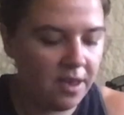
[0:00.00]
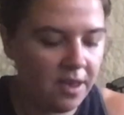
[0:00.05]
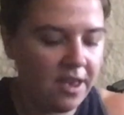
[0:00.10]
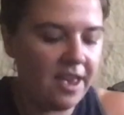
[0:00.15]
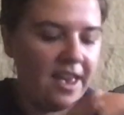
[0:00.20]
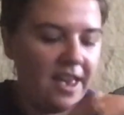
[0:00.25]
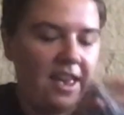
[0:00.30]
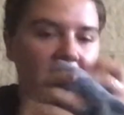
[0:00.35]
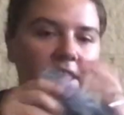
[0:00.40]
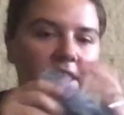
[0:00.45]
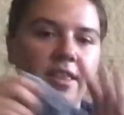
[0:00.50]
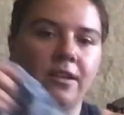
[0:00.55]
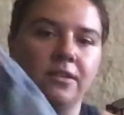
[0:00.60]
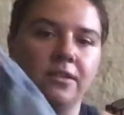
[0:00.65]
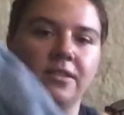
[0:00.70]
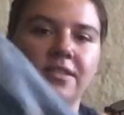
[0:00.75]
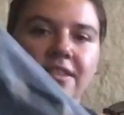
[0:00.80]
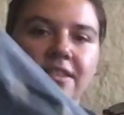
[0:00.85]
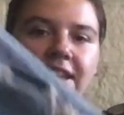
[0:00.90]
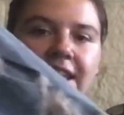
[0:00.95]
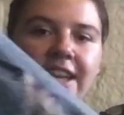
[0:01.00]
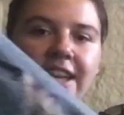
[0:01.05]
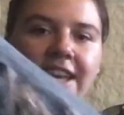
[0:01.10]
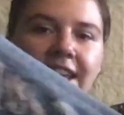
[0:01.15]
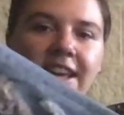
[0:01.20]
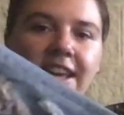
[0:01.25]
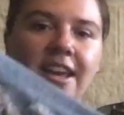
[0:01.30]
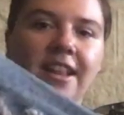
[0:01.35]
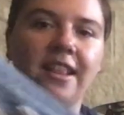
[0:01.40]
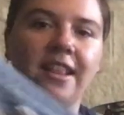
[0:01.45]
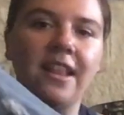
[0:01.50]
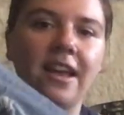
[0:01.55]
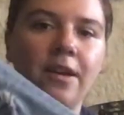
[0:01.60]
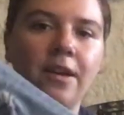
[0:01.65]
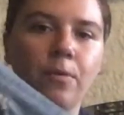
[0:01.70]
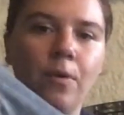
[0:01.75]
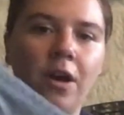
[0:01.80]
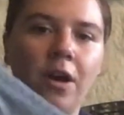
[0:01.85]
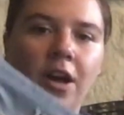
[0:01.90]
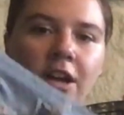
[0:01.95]
And they're skinny and light
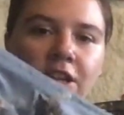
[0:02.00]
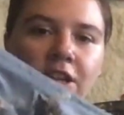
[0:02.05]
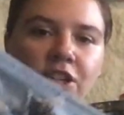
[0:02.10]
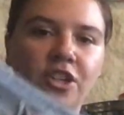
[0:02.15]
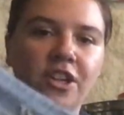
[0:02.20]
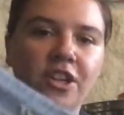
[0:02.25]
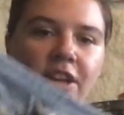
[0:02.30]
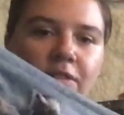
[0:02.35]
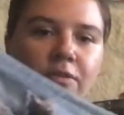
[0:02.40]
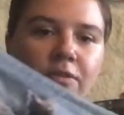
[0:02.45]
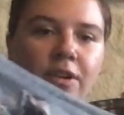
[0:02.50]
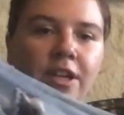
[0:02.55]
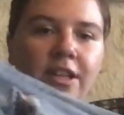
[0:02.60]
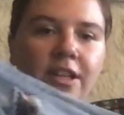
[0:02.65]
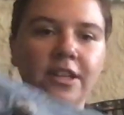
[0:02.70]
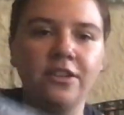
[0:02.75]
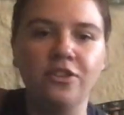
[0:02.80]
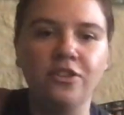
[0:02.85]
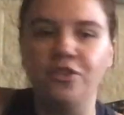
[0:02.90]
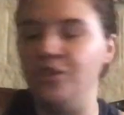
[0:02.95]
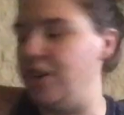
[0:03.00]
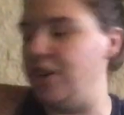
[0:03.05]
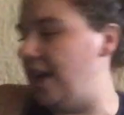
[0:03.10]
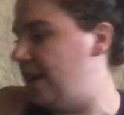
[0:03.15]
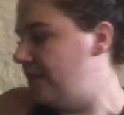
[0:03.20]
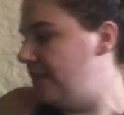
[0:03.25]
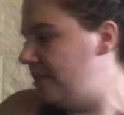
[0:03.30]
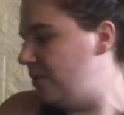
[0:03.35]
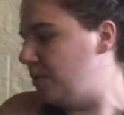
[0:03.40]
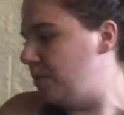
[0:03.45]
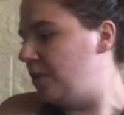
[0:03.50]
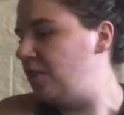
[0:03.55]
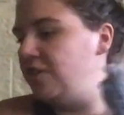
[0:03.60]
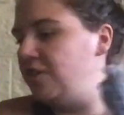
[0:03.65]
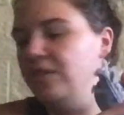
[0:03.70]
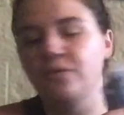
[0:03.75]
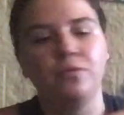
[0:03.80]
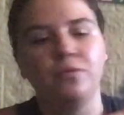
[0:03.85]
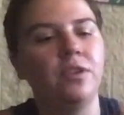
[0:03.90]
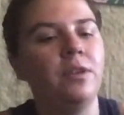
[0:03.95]
wash and really distressed, which
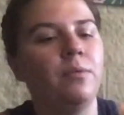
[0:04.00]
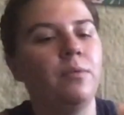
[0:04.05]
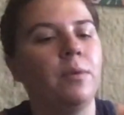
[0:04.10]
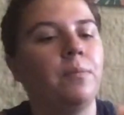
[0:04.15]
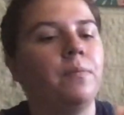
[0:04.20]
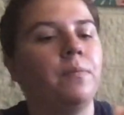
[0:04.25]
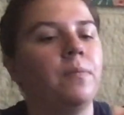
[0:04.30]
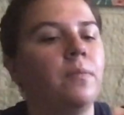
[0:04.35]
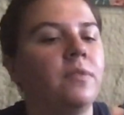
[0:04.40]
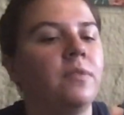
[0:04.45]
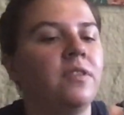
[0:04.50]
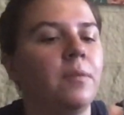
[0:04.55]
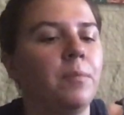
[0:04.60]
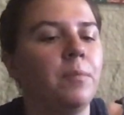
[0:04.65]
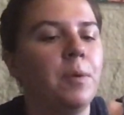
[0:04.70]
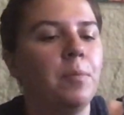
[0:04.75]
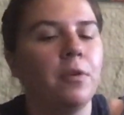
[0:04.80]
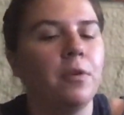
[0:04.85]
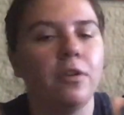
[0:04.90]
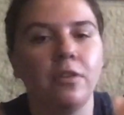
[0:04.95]
is really what some people are